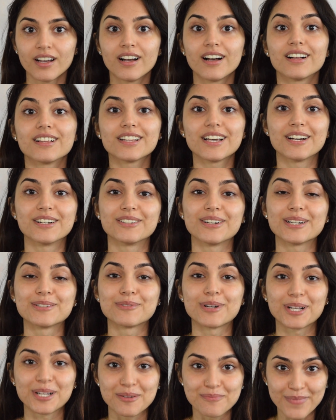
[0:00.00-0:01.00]
Hello and
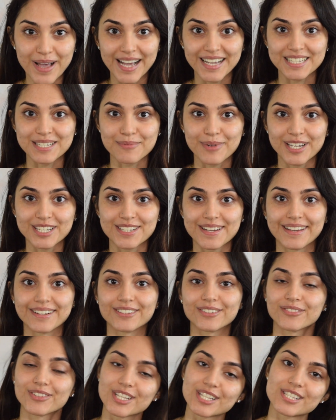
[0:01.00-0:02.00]
welcome back to my
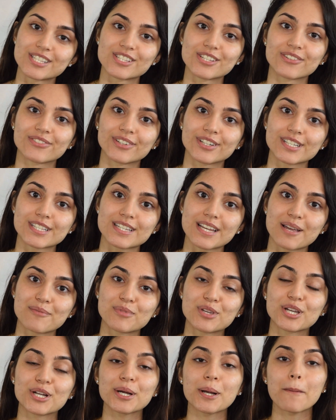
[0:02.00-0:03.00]
channel. If this is your first time
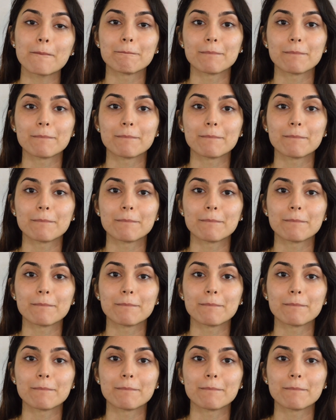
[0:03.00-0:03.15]
here,